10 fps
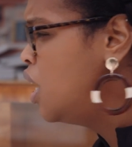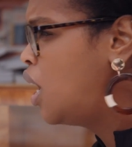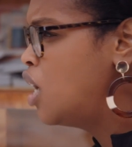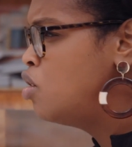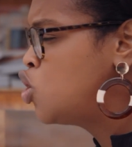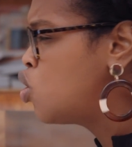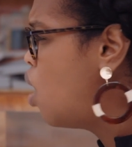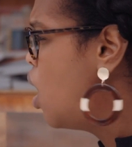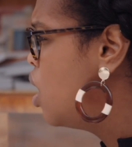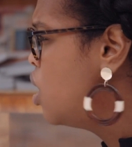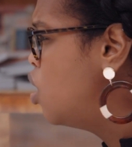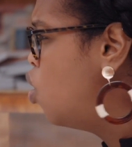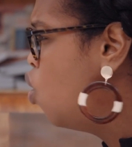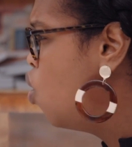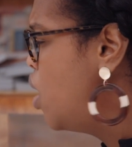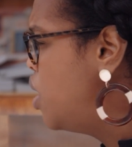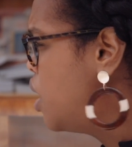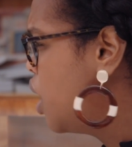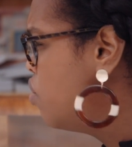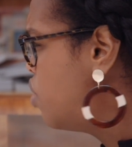kind of trial or any
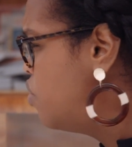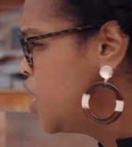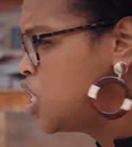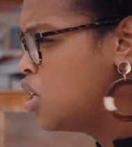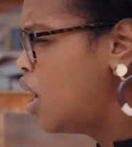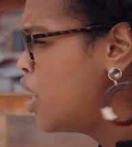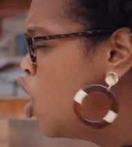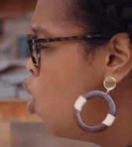kind of conviction? Like,